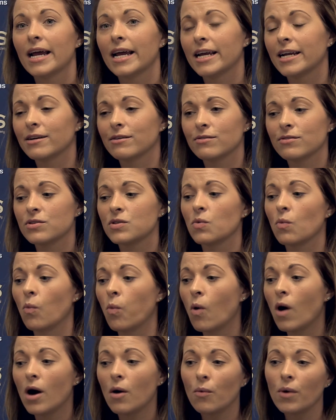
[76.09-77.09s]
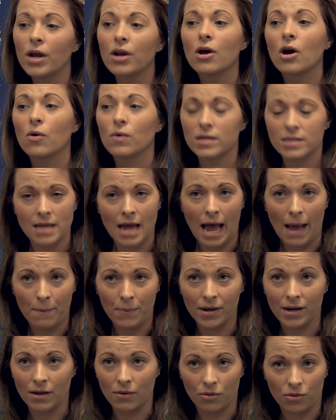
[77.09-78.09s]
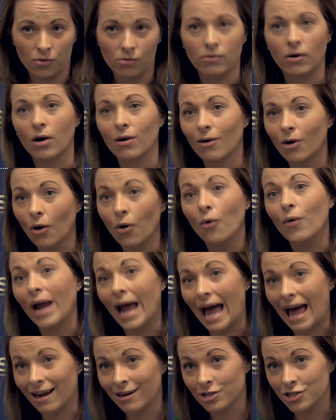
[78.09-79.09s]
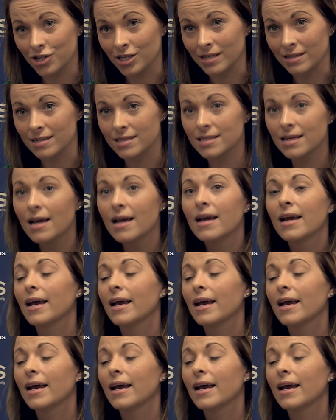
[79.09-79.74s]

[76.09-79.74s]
Here's what we know is happening through our own actions.